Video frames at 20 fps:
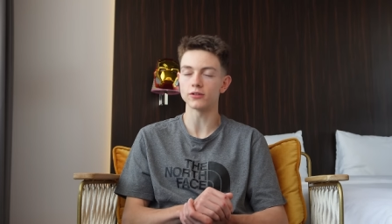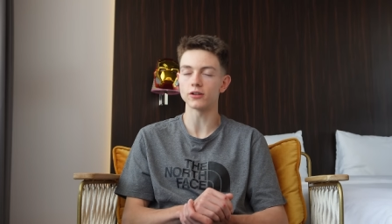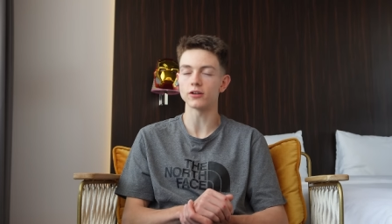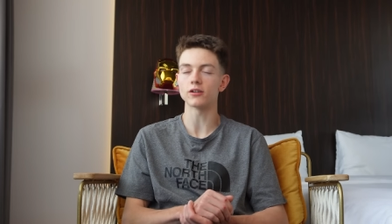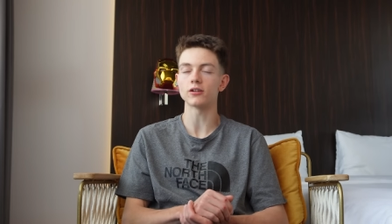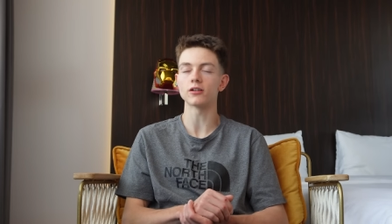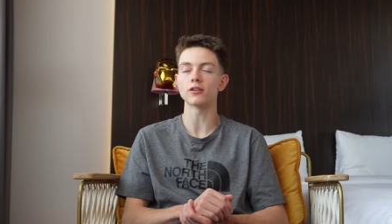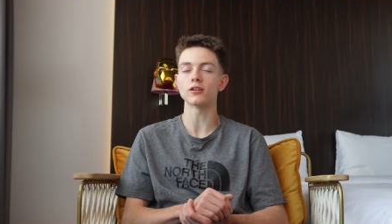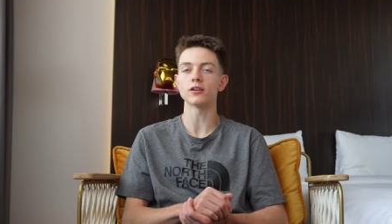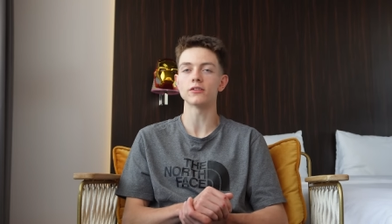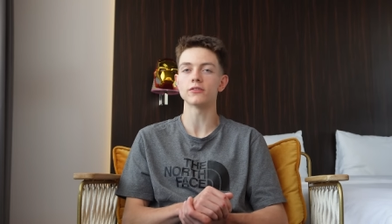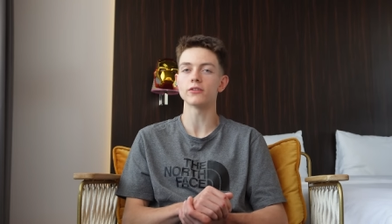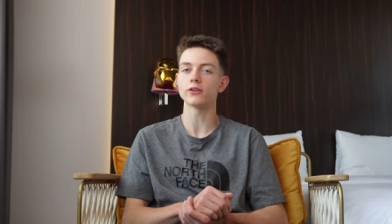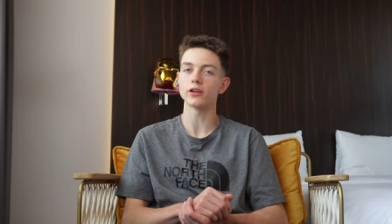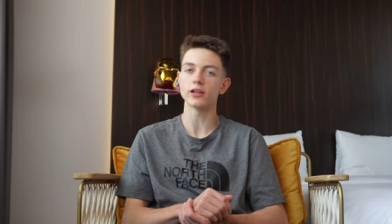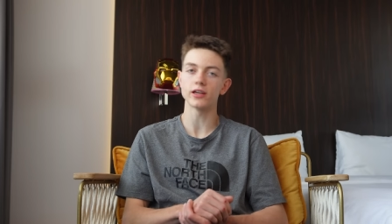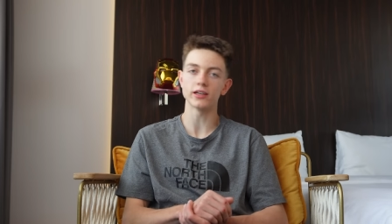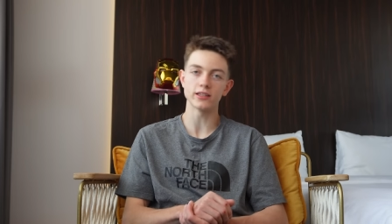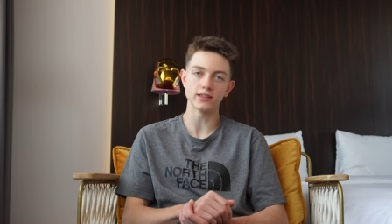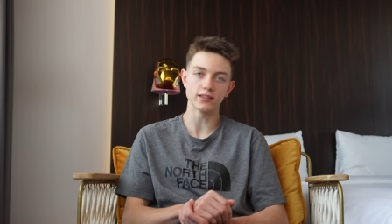oh, if
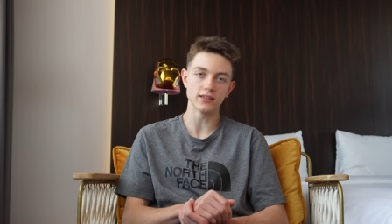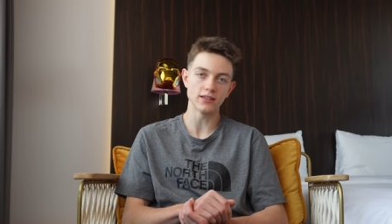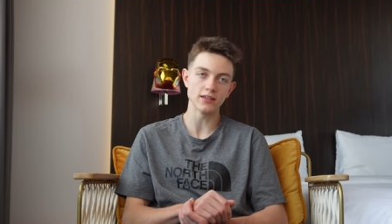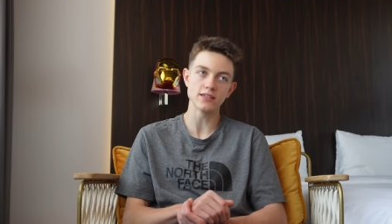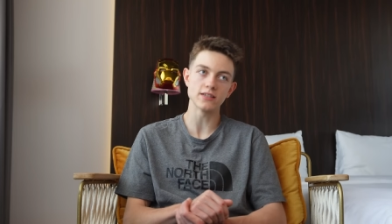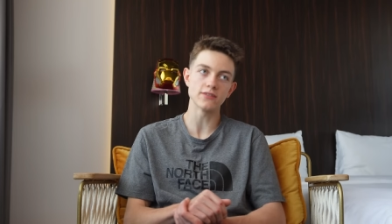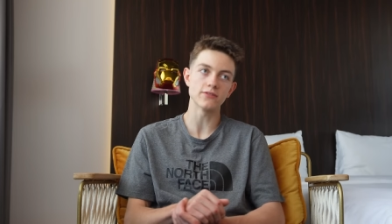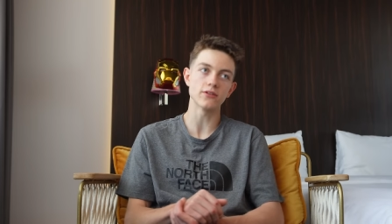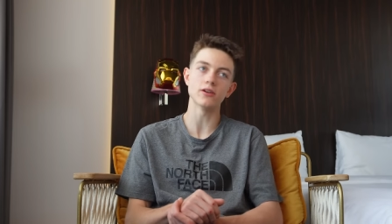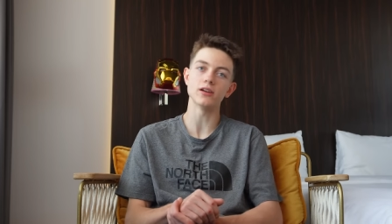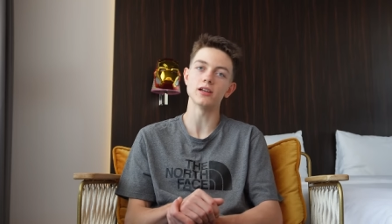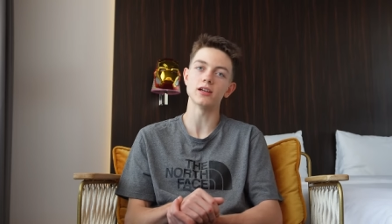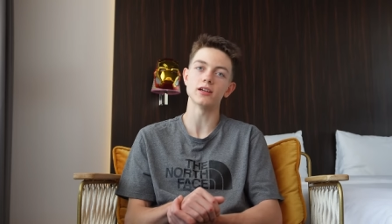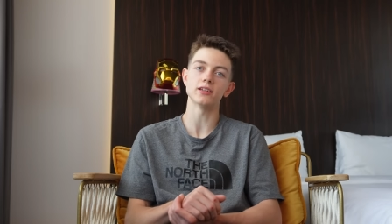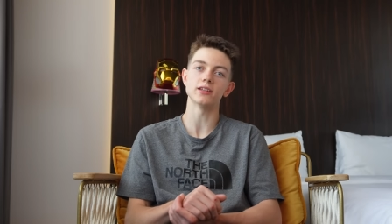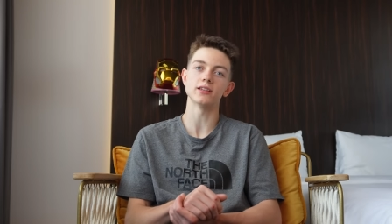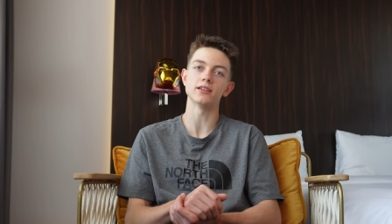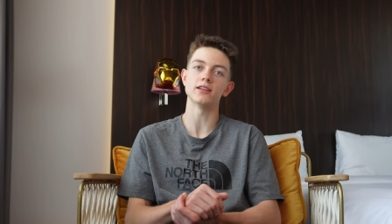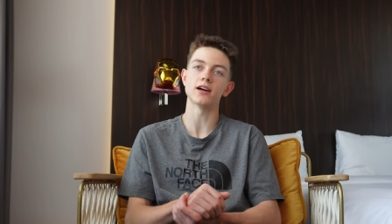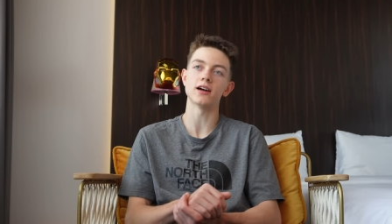only I did this, if only I
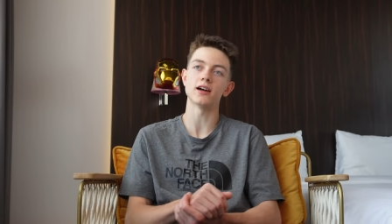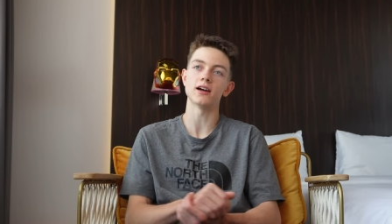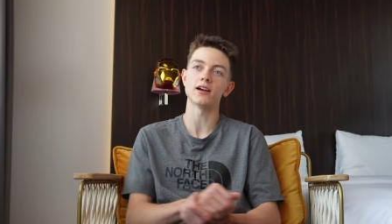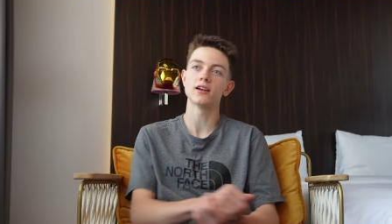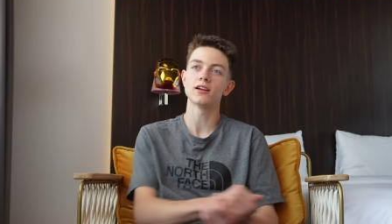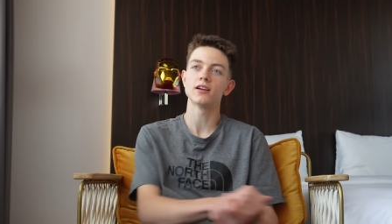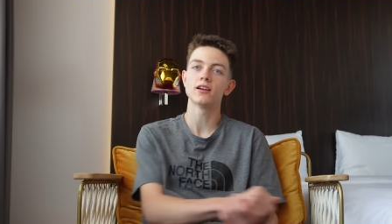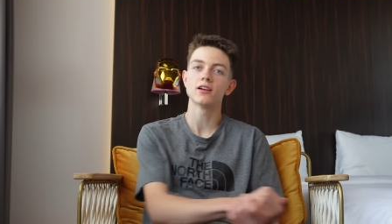did that.